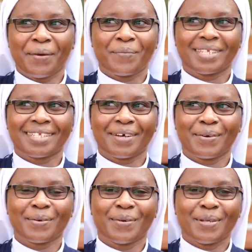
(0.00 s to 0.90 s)
But
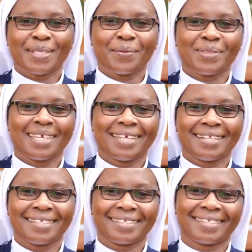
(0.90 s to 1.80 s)
now something
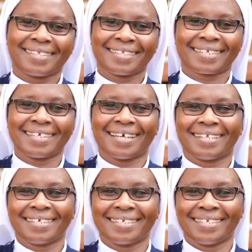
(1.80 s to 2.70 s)
else is
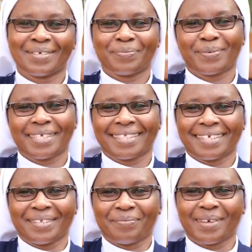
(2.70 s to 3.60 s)
triggering deep
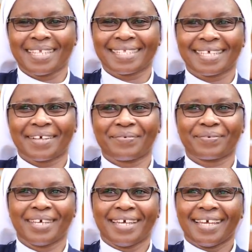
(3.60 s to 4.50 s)
within
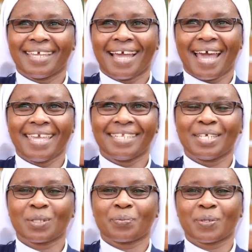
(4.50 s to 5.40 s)
myself. Yeah, it
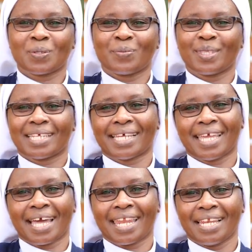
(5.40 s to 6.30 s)
is possible that
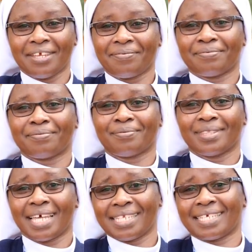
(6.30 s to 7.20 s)
I can leave
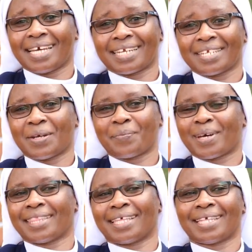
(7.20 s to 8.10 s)
that career
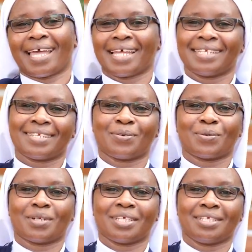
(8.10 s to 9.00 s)
path that I had
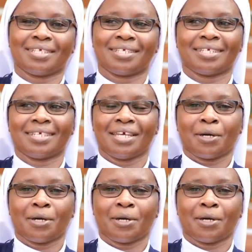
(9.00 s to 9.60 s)
already,